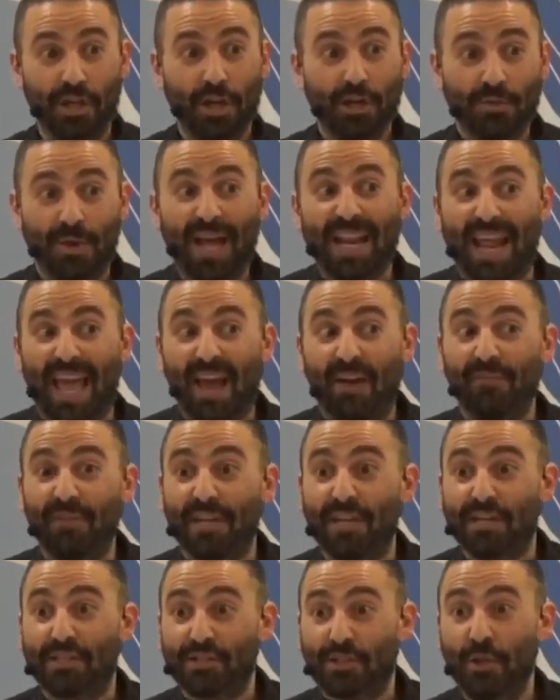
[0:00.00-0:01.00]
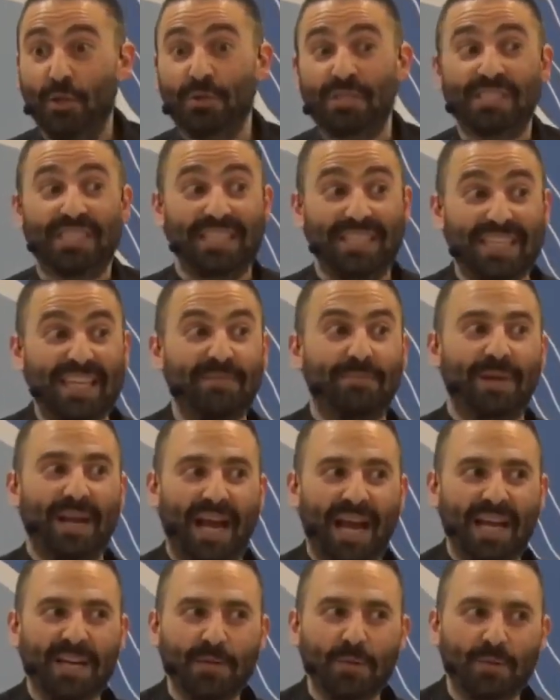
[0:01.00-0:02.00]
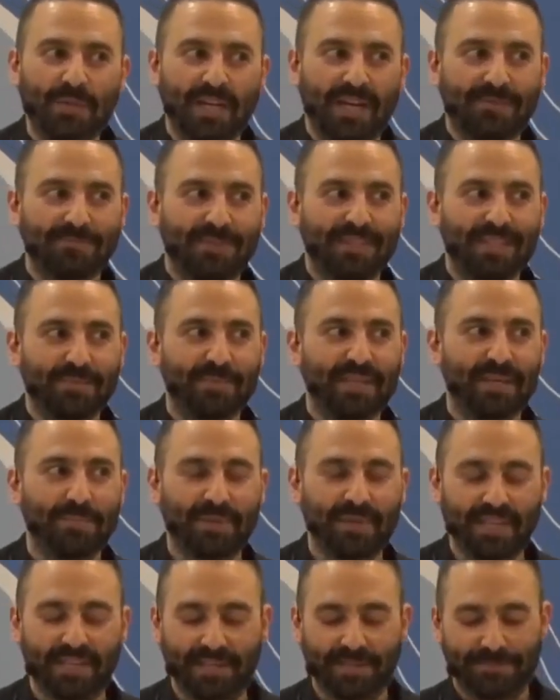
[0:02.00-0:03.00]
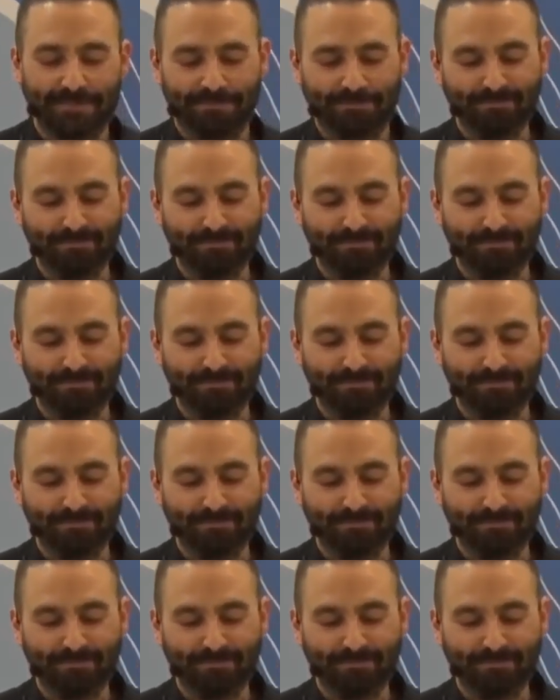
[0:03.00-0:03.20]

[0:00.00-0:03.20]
So I had every excuse to leave, but I knew God wanted me to be there.